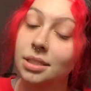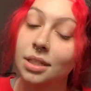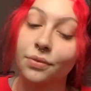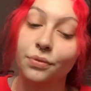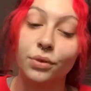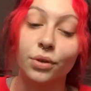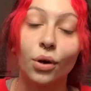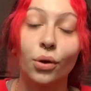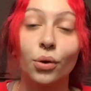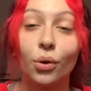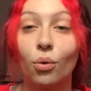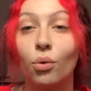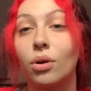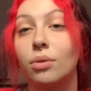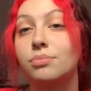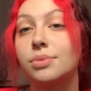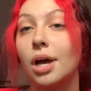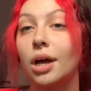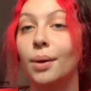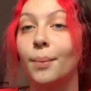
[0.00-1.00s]
If you don't know what I'm
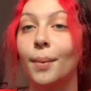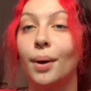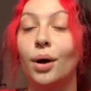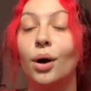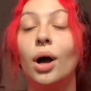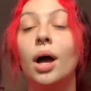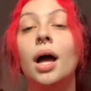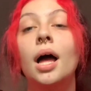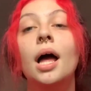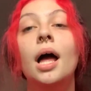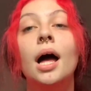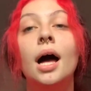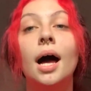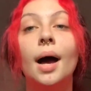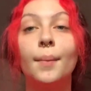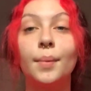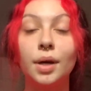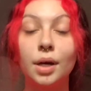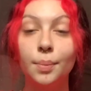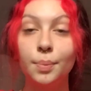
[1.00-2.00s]
talking about,
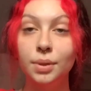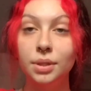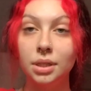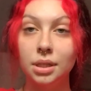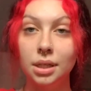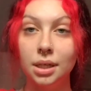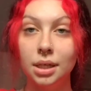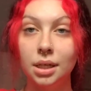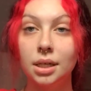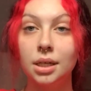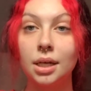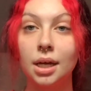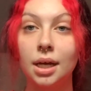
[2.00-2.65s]
I'm gonna put the link